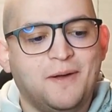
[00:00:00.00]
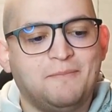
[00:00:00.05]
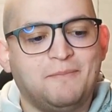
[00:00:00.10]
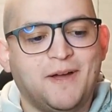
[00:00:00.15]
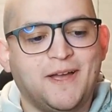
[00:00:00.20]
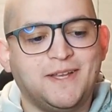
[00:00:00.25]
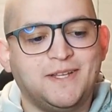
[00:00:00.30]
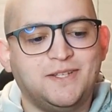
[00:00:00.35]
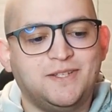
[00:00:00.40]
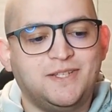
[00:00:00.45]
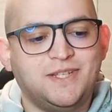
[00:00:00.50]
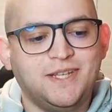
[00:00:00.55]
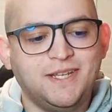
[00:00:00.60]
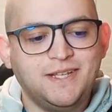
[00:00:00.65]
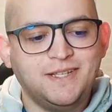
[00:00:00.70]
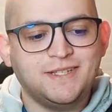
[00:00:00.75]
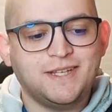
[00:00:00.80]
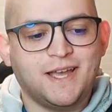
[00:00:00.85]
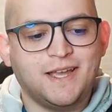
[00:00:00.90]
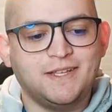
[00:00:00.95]
by
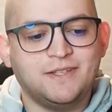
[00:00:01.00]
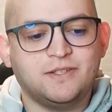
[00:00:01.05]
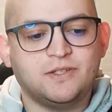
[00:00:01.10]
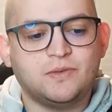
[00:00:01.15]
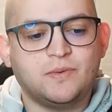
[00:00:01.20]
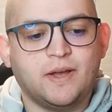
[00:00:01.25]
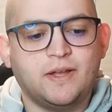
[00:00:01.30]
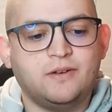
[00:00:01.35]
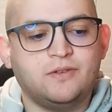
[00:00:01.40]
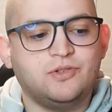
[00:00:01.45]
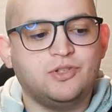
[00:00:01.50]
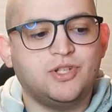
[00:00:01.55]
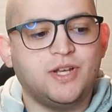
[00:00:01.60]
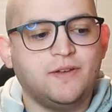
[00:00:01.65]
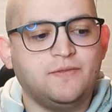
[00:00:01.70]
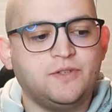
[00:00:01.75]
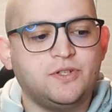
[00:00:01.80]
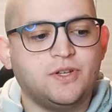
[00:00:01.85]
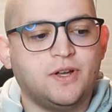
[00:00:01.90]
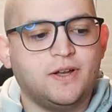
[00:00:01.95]
Teen Titans writer
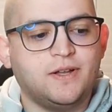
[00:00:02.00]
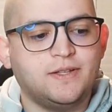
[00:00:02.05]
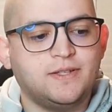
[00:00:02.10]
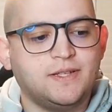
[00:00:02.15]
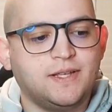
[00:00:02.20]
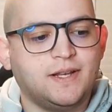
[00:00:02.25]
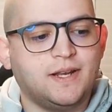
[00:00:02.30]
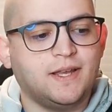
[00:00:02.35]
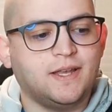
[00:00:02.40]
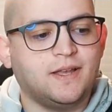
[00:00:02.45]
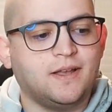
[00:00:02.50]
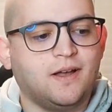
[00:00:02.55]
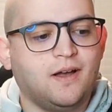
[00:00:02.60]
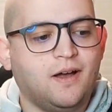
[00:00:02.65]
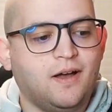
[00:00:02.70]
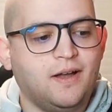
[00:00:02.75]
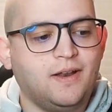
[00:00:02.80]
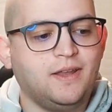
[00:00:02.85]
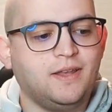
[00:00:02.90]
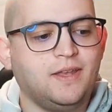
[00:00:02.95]
Geoff Johns and
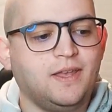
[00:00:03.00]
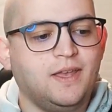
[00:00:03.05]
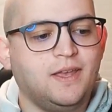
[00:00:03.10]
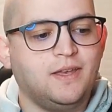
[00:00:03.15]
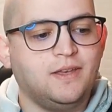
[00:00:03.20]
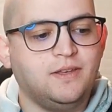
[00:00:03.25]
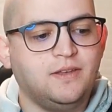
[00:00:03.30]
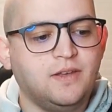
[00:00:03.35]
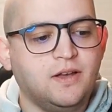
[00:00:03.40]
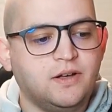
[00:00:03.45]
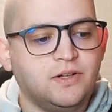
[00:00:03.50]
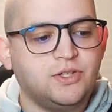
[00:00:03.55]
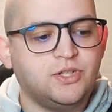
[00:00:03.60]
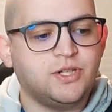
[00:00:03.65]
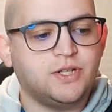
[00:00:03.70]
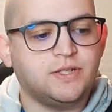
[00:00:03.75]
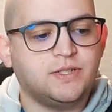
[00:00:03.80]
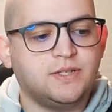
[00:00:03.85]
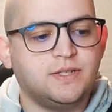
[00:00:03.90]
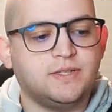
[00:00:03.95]
iconic Young
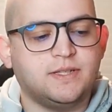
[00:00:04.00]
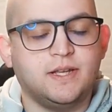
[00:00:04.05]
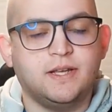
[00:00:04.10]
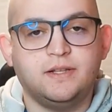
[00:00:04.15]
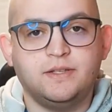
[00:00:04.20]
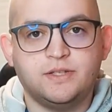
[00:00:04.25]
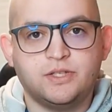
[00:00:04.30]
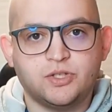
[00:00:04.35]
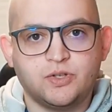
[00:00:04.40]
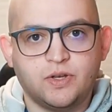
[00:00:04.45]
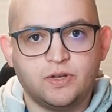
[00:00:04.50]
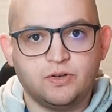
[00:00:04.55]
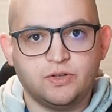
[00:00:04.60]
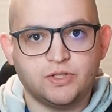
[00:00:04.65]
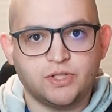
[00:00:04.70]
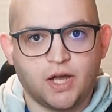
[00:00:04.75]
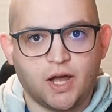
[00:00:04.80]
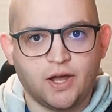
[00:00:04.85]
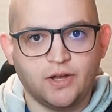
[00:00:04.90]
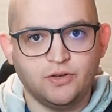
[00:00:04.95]
Justice illustrator
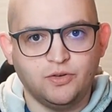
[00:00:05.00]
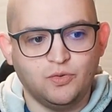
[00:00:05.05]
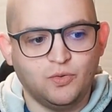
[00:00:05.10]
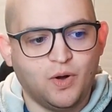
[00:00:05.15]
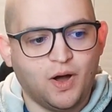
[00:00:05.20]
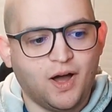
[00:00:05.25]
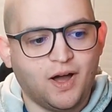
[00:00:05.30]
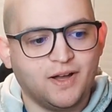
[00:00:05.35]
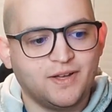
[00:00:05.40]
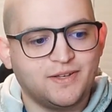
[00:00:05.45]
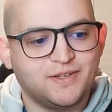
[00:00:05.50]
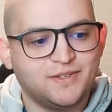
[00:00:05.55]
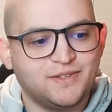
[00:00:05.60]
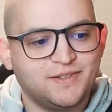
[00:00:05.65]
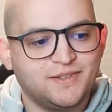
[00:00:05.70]
Todd Nauck.